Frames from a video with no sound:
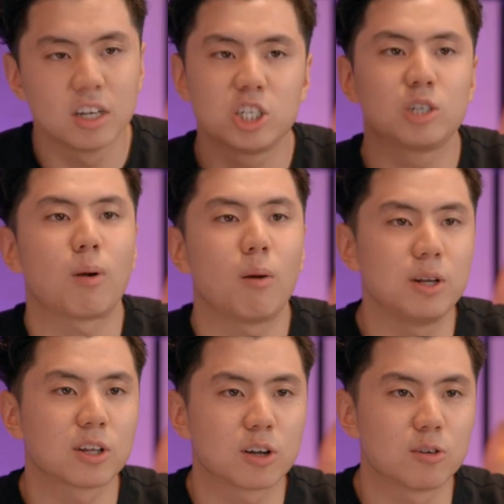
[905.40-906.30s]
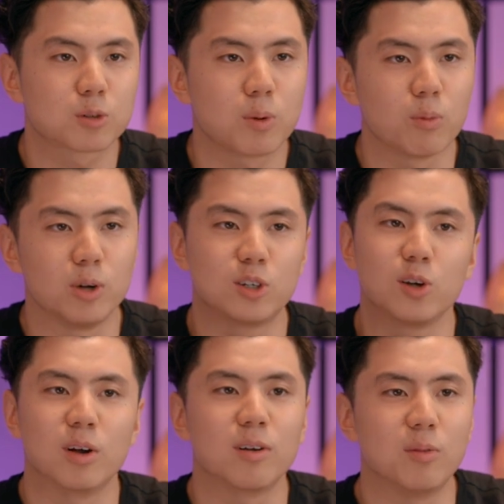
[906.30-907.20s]
she's probably not gonna respond
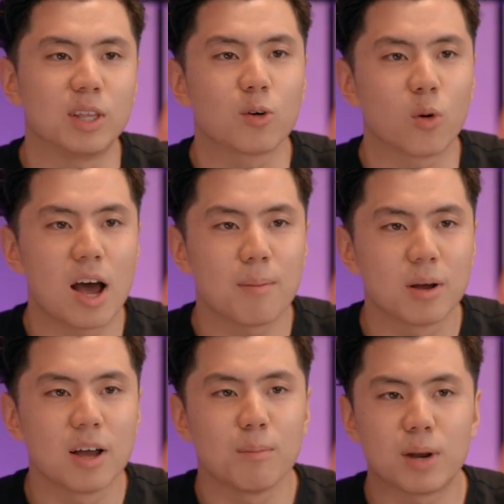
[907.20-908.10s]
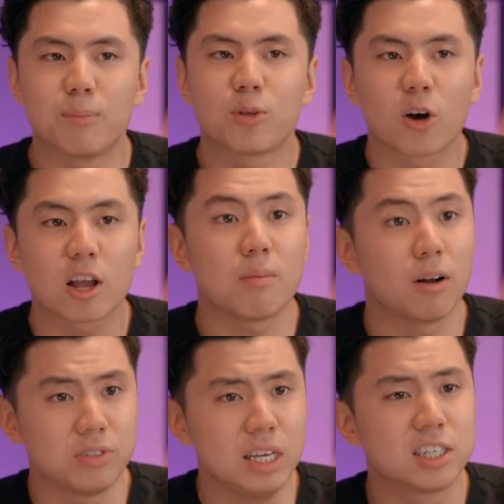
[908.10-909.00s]
with collab, but I'm talking
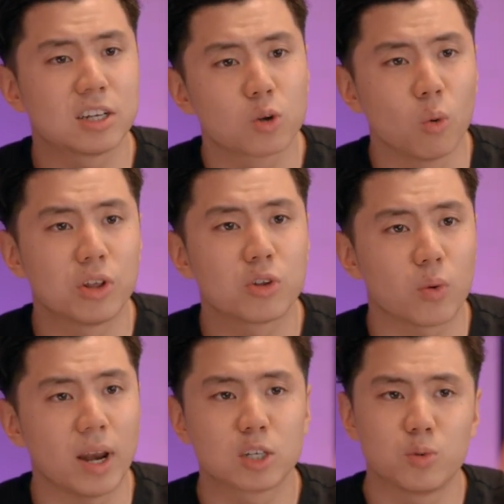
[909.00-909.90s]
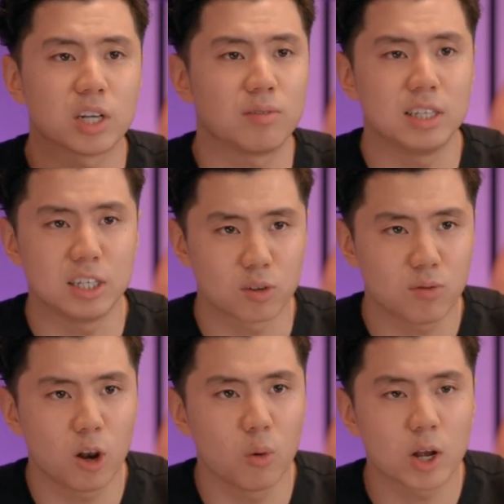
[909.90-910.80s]
about decent content creators which have a decent
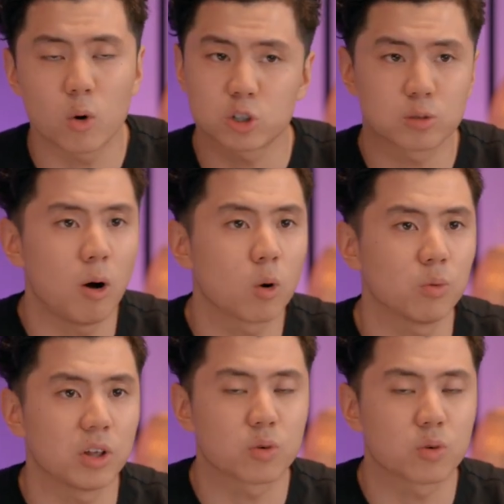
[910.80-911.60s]
following or small content